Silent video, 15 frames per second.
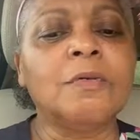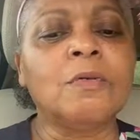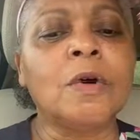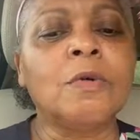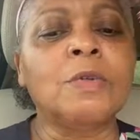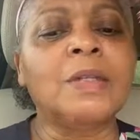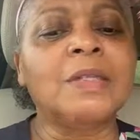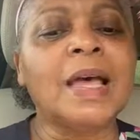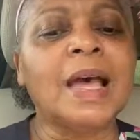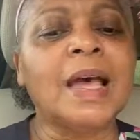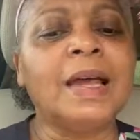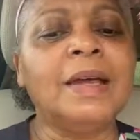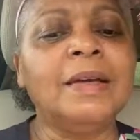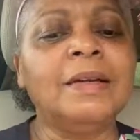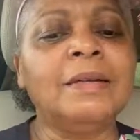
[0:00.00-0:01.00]
Romans
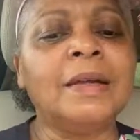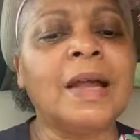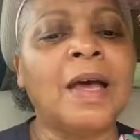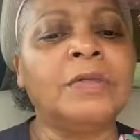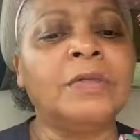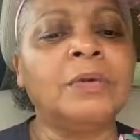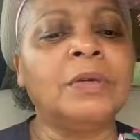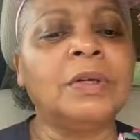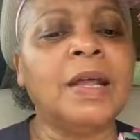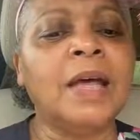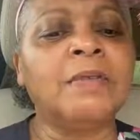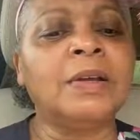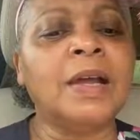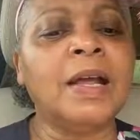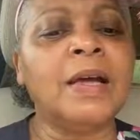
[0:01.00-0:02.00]
8, 9 through
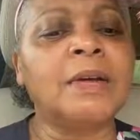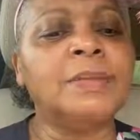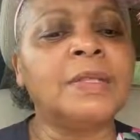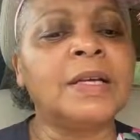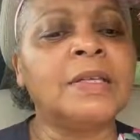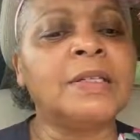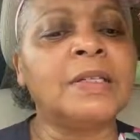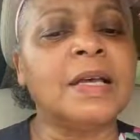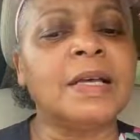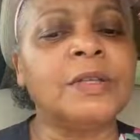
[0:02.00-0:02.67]
11 helps us